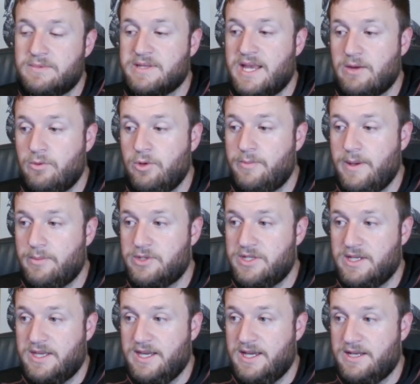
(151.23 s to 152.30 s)
like we'll be able to
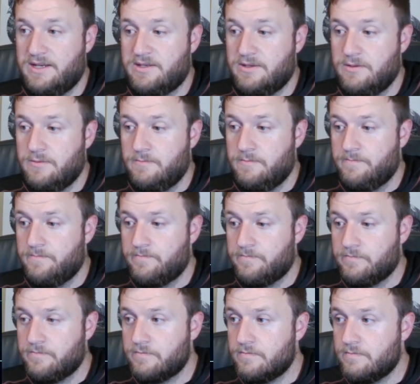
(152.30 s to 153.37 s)
get
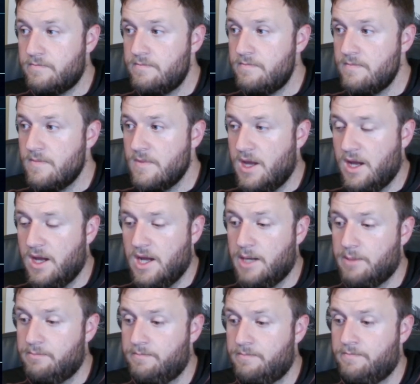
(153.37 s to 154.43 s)

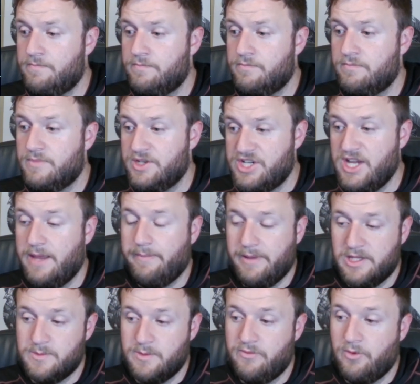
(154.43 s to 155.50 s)
the
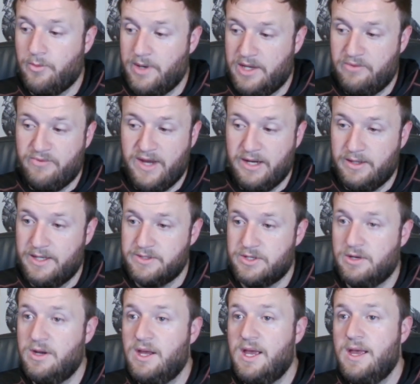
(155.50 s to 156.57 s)
champions before we get
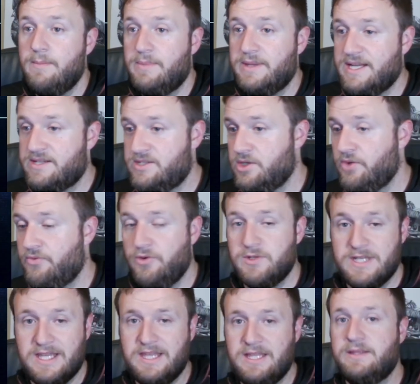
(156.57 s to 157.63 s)
Finalizer. But that still feels
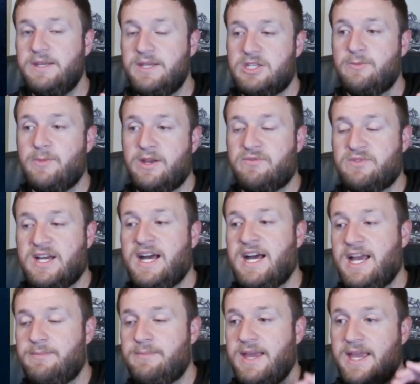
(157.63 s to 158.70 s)
like the least amount of
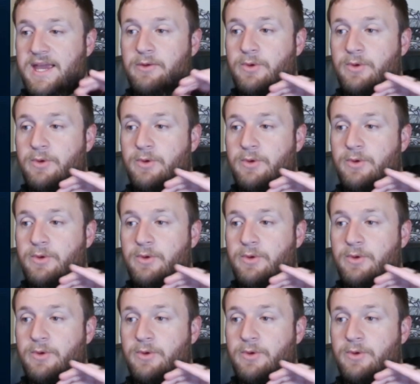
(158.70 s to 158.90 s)
time and